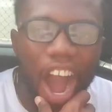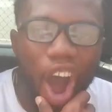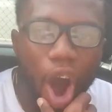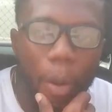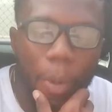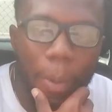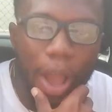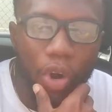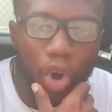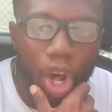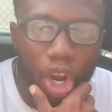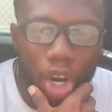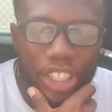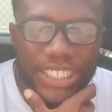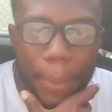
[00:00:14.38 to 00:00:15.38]
or mobile
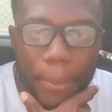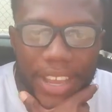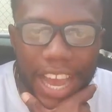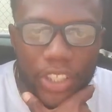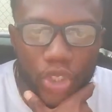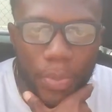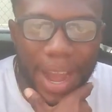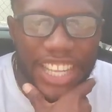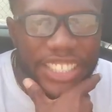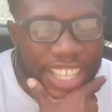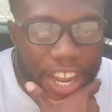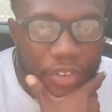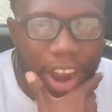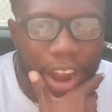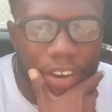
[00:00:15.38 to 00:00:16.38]
colonia me at my
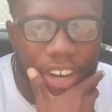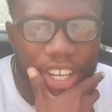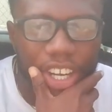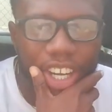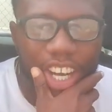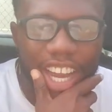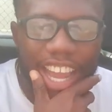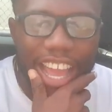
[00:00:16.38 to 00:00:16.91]
January no